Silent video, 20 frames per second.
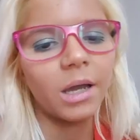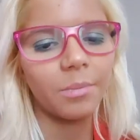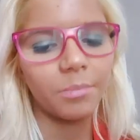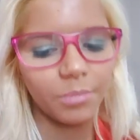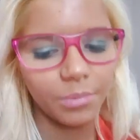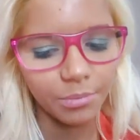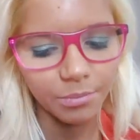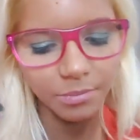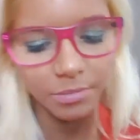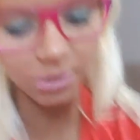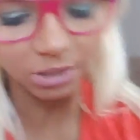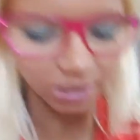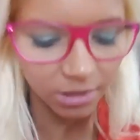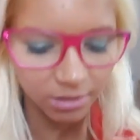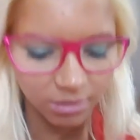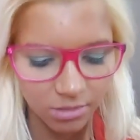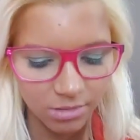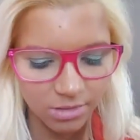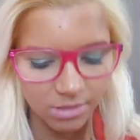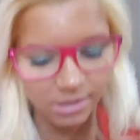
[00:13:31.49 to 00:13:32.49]
I,
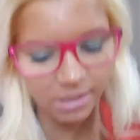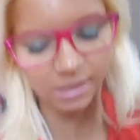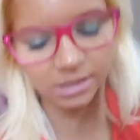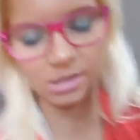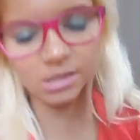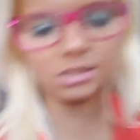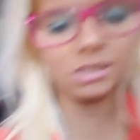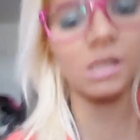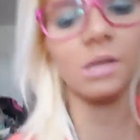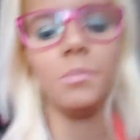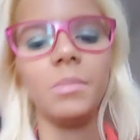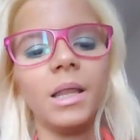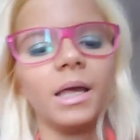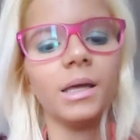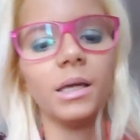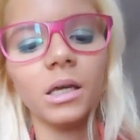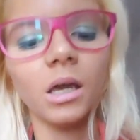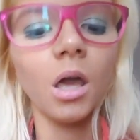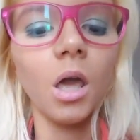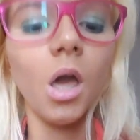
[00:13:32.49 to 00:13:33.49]
I texted him
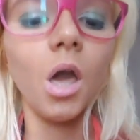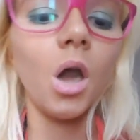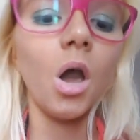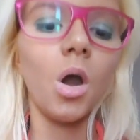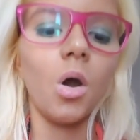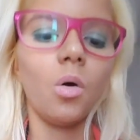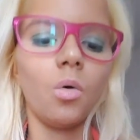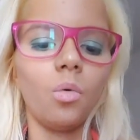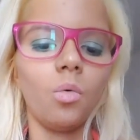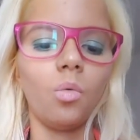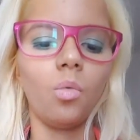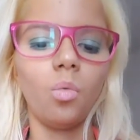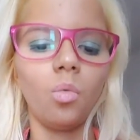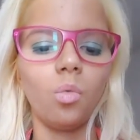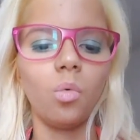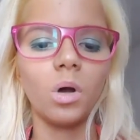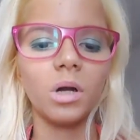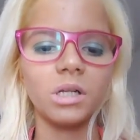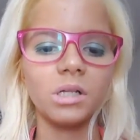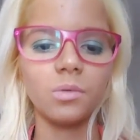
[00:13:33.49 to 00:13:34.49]
like
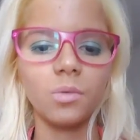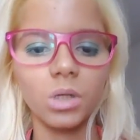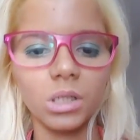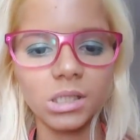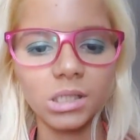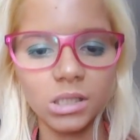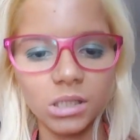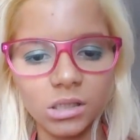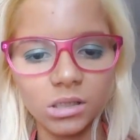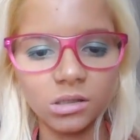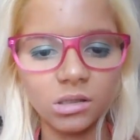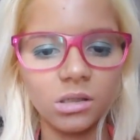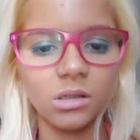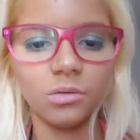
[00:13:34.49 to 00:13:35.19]
what it what it,